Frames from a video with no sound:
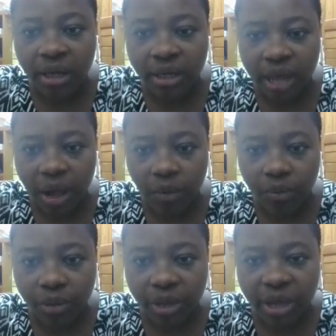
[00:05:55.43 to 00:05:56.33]
Now,
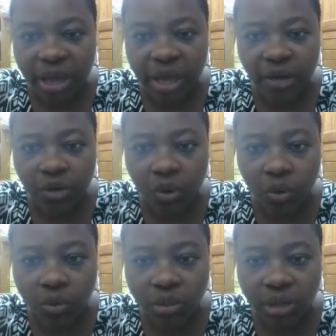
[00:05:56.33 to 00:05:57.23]
a
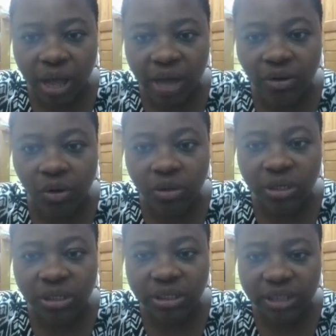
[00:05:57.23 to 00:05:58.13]
node and all
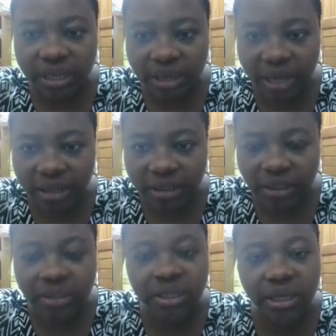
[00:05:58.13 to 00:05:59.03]
the descendants
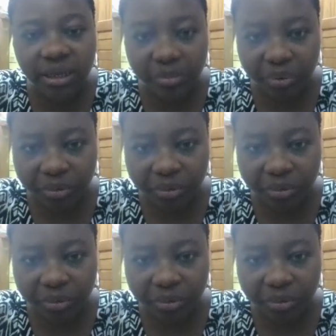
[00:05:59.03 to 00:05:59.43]
is a heap.